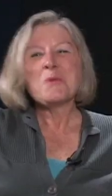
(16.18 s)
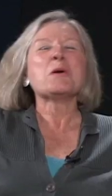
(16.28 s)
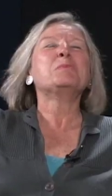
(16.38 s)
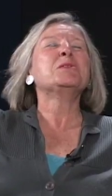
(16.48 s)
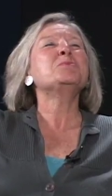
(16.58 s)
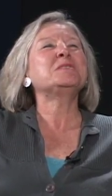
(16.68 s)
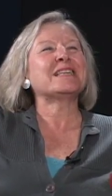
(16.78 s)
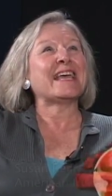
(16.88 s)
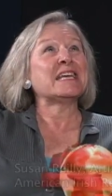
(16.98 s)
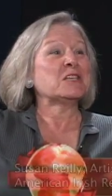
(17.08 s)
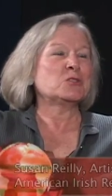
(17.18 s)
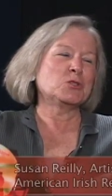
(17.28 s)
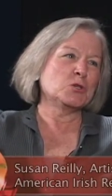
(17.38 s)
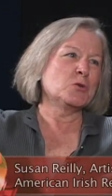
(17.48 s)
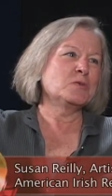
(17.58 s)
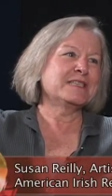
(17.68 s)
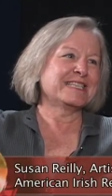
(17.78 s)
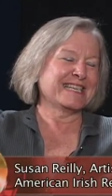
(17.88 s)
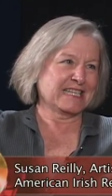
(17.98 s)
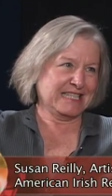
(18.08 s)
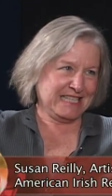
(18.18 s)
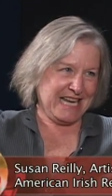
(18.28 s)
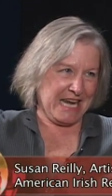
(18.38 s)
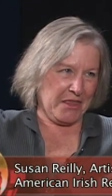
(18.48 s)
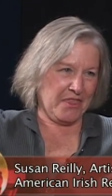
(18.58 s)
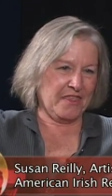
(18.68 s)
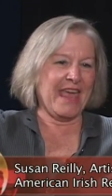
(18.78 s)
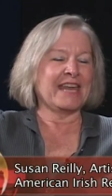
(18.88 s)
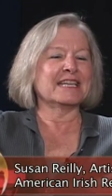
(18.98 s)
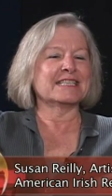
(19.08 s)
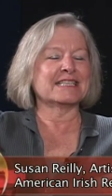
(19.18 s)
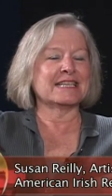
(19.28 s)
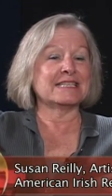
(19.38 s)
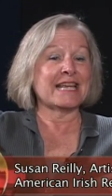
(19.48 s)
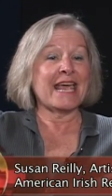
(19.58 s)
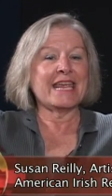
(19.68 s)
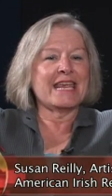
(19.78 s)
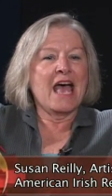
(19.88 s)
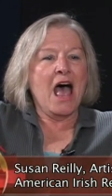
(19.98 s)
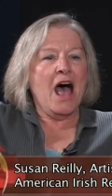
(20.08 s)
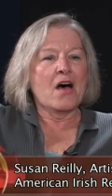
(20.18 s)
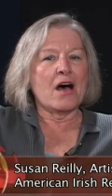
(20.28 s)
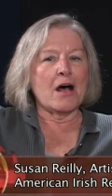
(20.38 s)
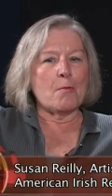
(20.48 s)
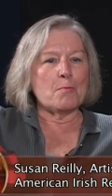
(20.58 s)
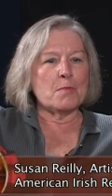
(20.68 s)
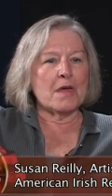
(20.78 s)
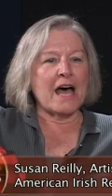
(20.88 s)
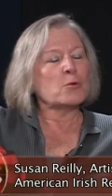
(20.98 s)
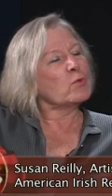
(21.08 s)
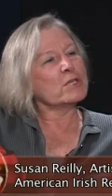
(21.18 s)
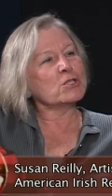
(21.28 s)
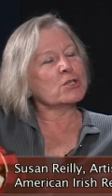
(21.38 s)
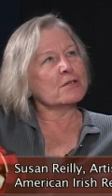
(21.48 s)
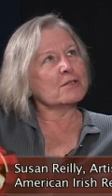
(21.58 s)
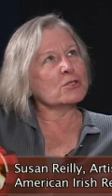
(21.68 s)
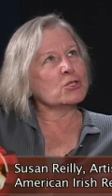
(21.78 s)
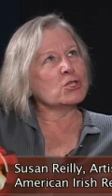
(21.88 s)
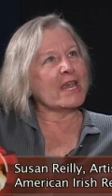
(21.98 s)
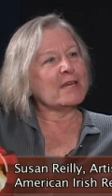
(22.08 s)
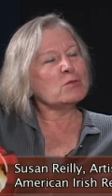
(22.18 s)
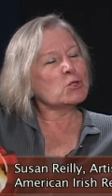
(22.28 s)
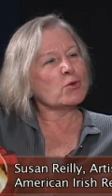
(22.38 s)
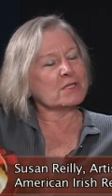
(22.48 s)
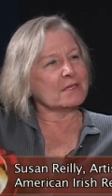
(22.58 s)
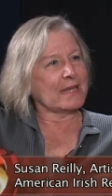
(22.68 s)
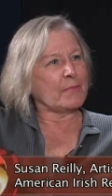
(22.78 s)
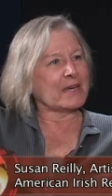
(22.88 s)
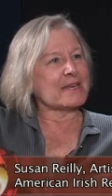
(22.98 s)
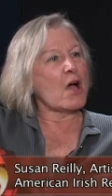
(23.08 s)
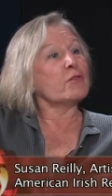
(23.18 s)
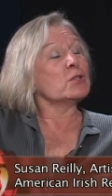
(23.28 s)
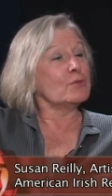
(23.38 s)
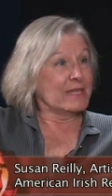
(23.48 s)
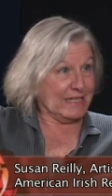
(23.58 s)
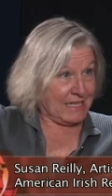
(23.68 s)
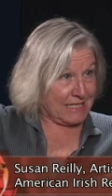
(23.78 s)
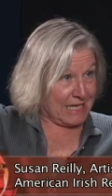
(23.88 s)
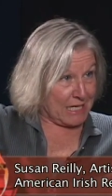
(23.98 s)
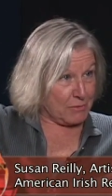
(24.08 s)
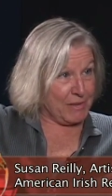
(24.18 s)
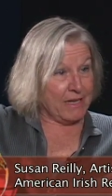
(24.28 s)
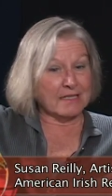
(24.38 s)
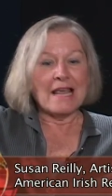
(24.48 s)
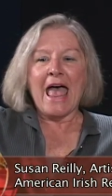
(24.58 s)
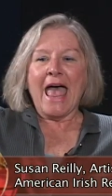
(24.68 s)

Well, Bloomsday is June 16th, and it's the day um, on which James Joyce's epic novel Ulysses takes place.